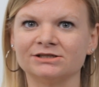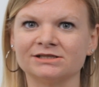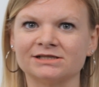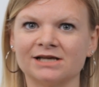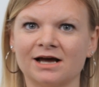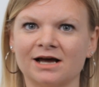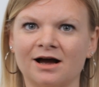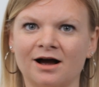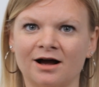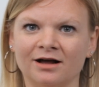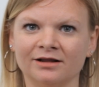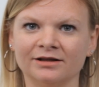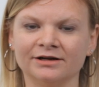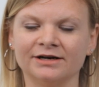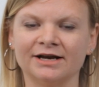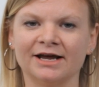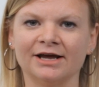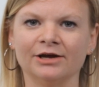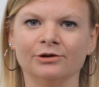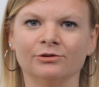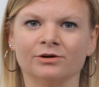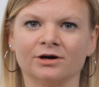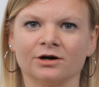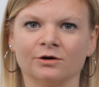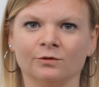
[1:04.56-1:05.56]
a holiday
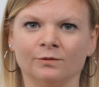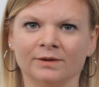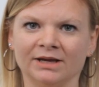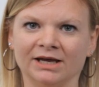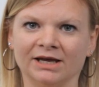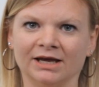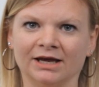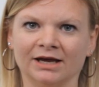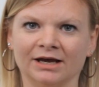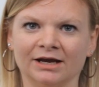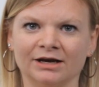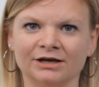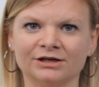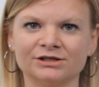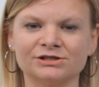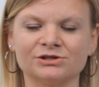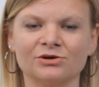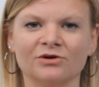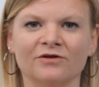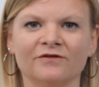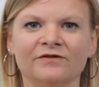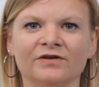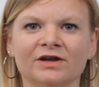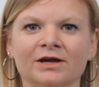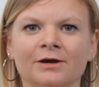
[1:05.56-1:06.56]
or a weekend. So
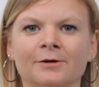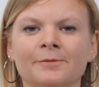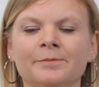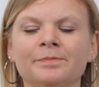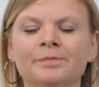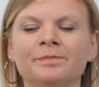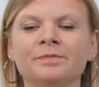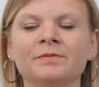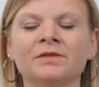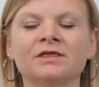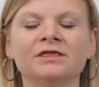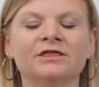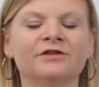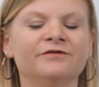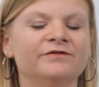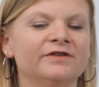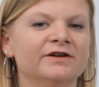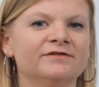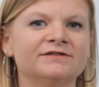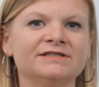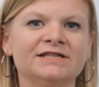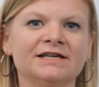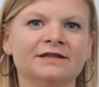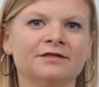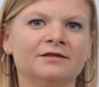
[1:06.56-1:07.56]
if the
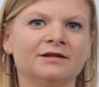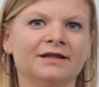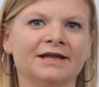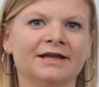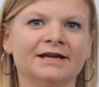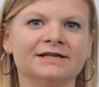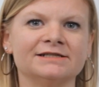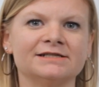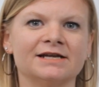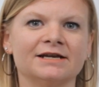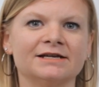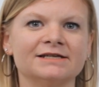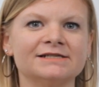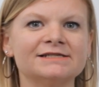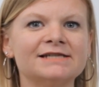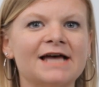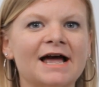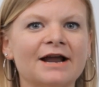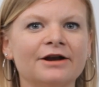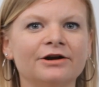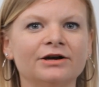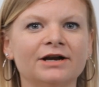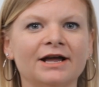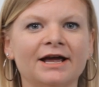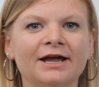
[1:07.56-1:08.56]
15th lands on a
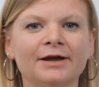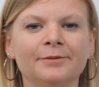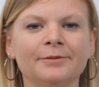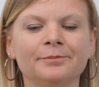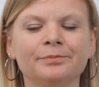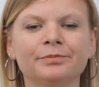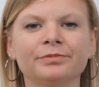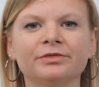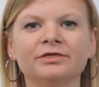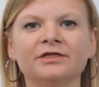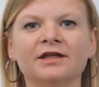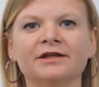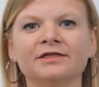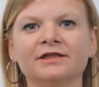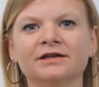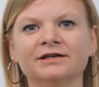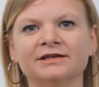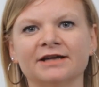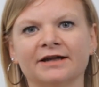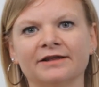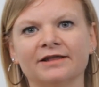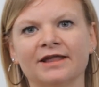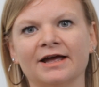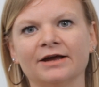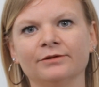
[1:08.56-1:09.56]
Saturday, then the
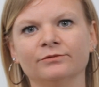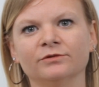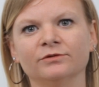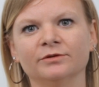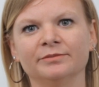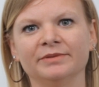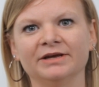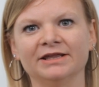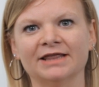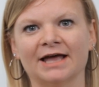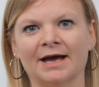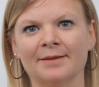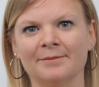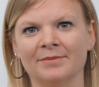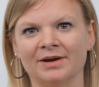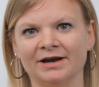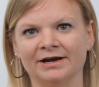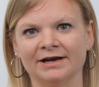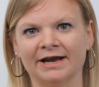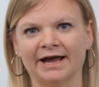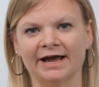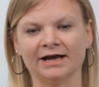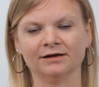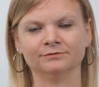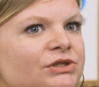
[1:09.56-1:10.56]
deadline will be that
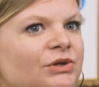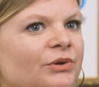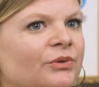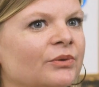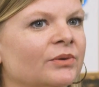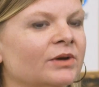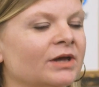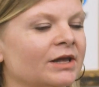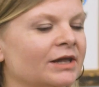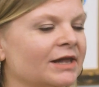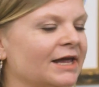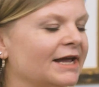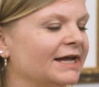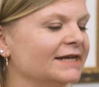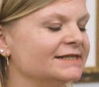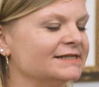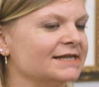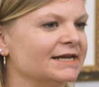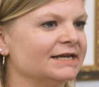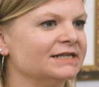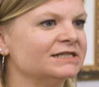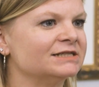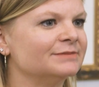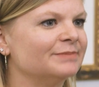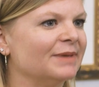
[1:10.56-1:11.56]
Monday. So like I
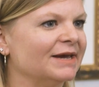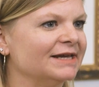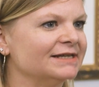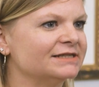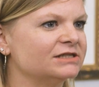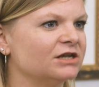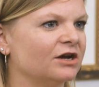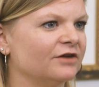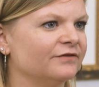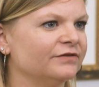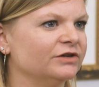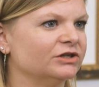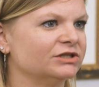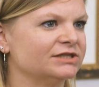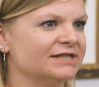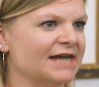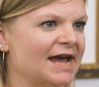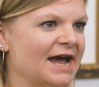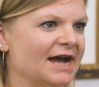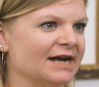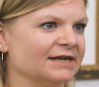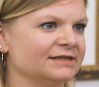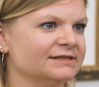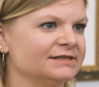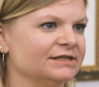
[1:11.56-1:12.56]
said, it's based off your
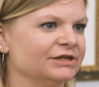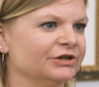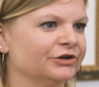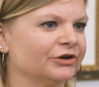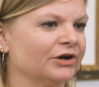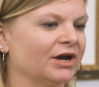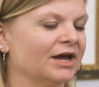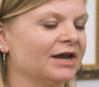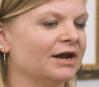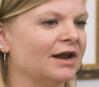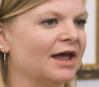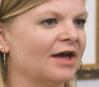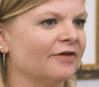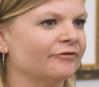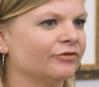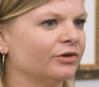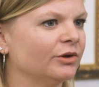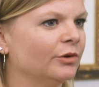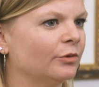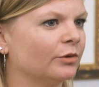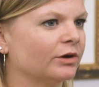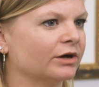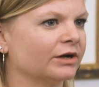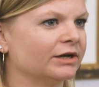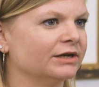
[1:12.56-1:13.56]
tax year, and
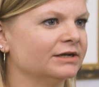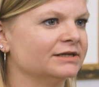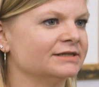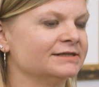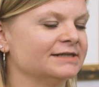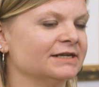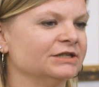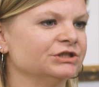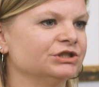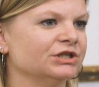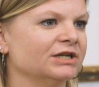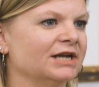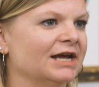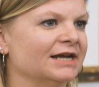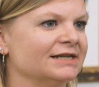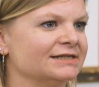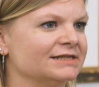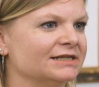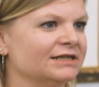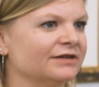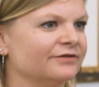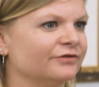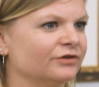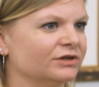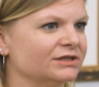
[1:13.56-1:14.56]
every organization
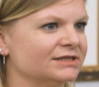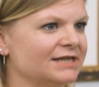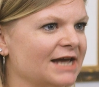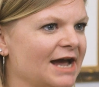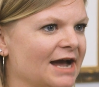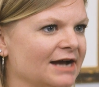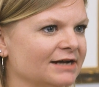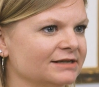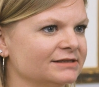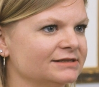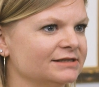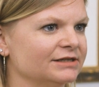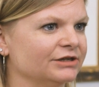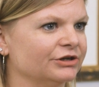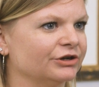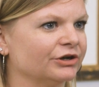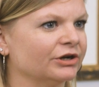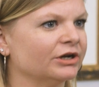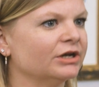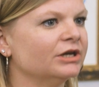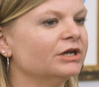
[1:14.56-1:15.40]
has a different tax year.